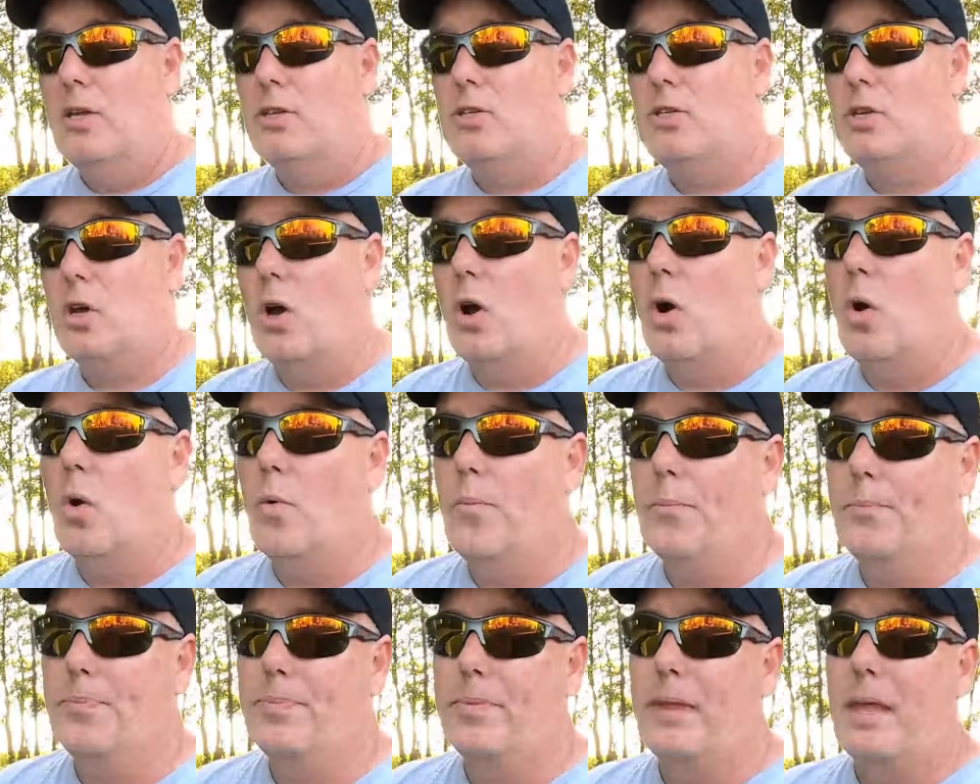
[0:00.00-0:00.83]

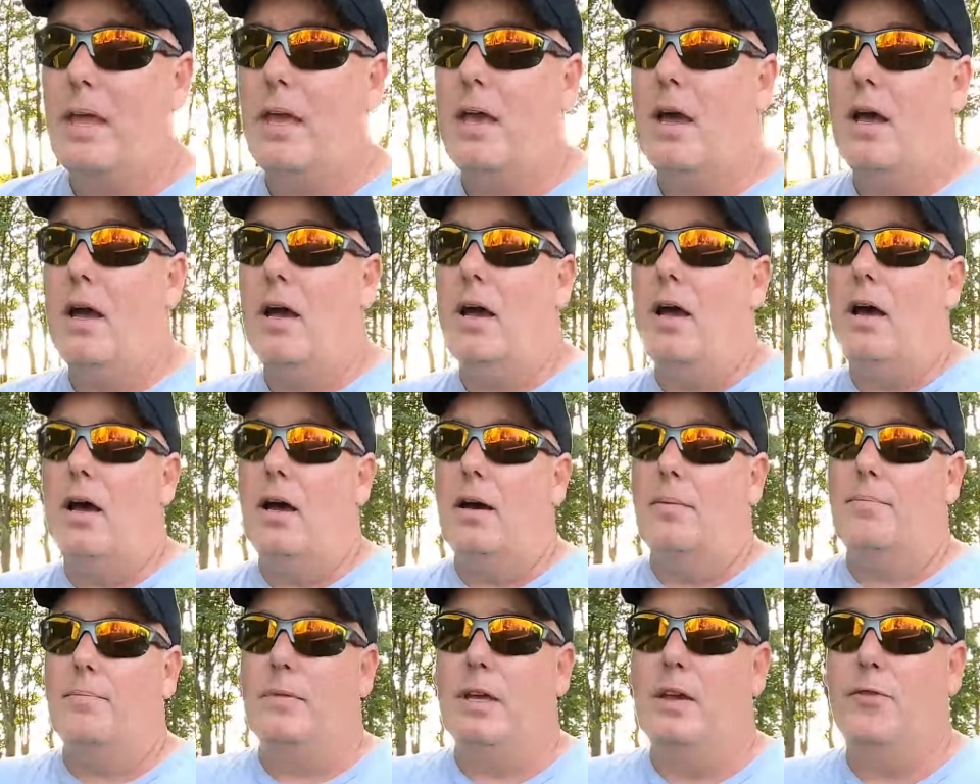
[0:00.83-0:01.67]
So
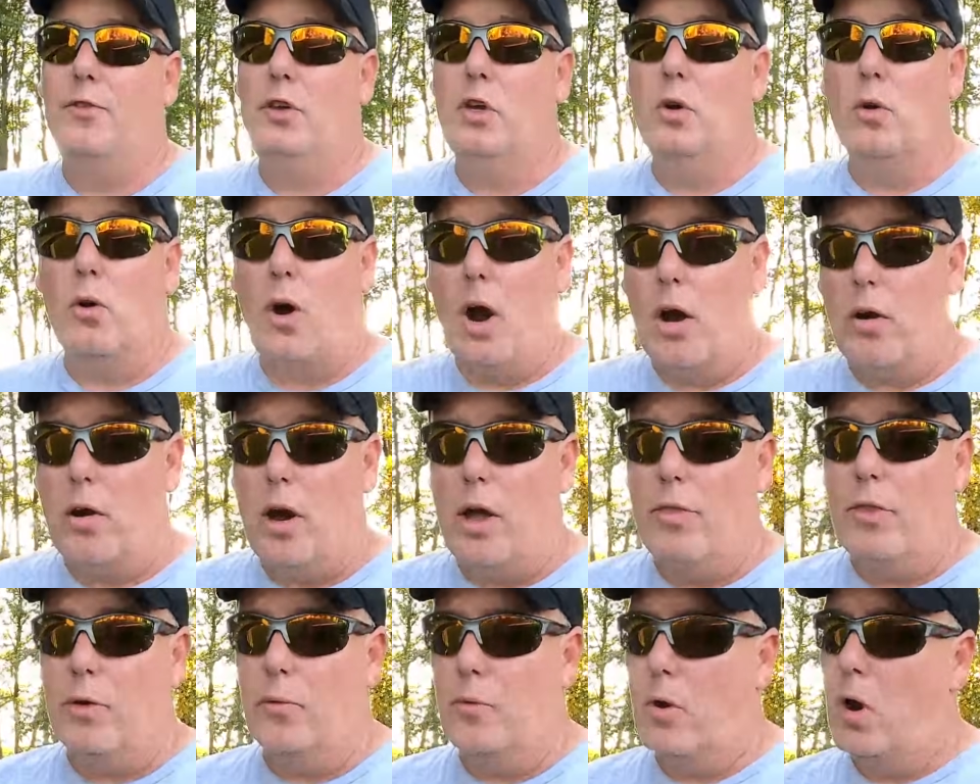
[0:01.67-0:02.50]
if you are
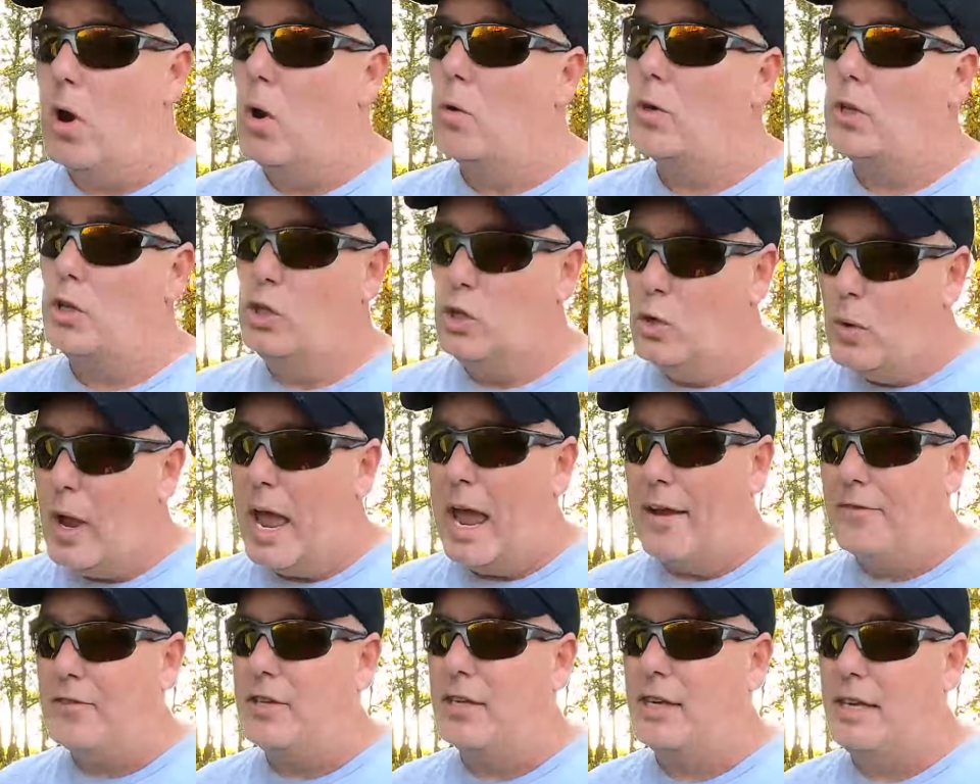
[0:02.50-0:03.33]
on the road and you
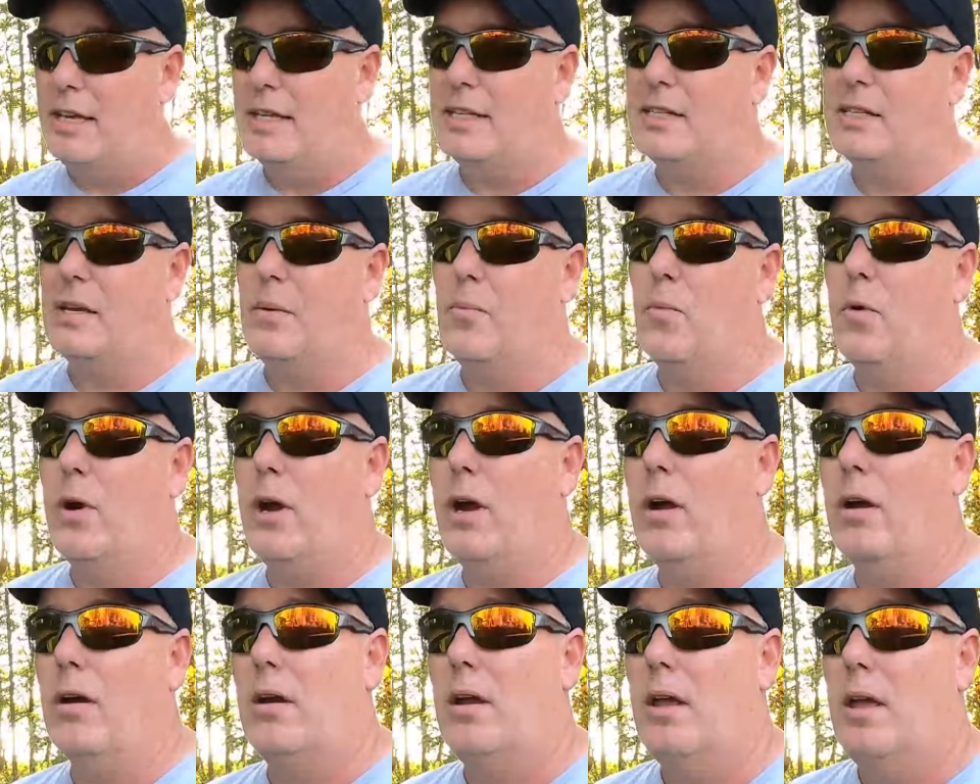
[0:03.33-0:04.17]
have to get
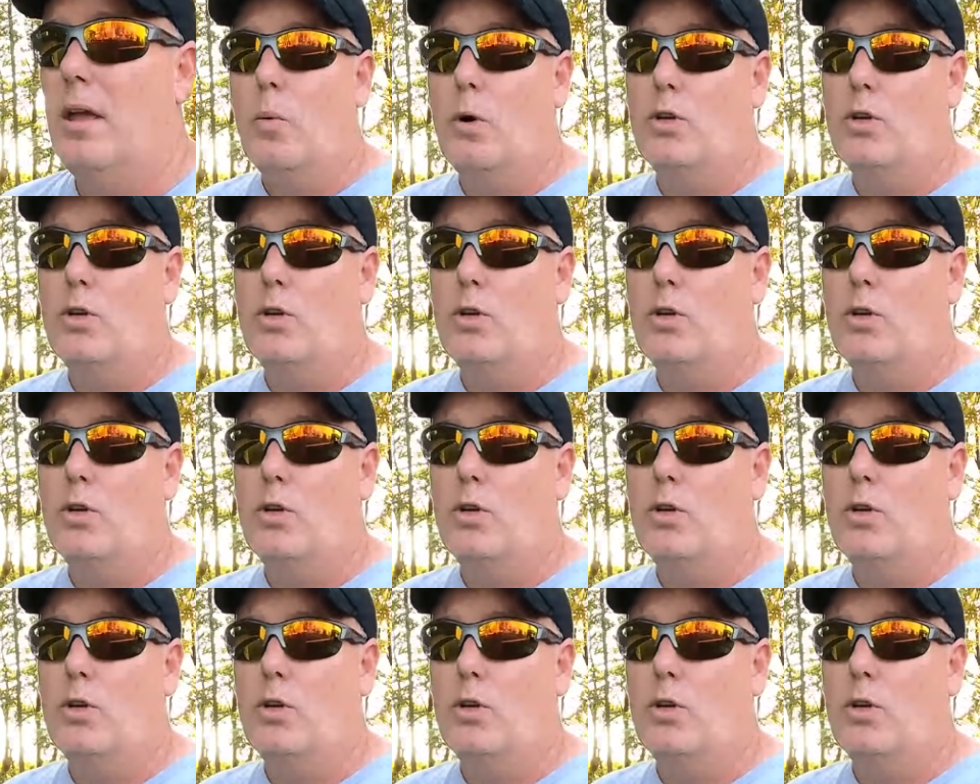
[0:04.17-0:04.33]
somewhere,